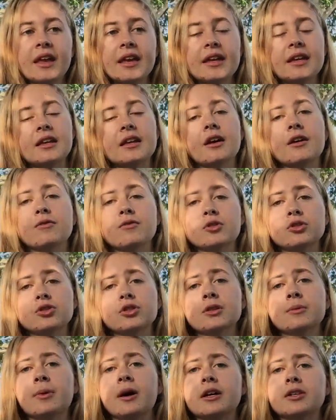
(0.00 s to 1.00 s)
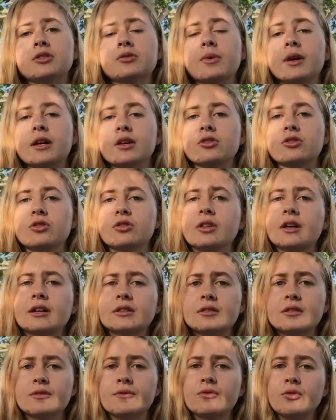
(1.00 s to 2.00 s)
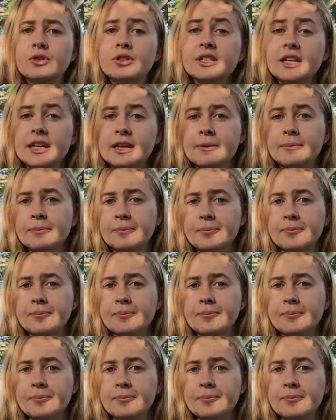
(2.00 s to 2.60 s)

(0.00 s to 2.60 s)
He unfortunately passed away in 2014.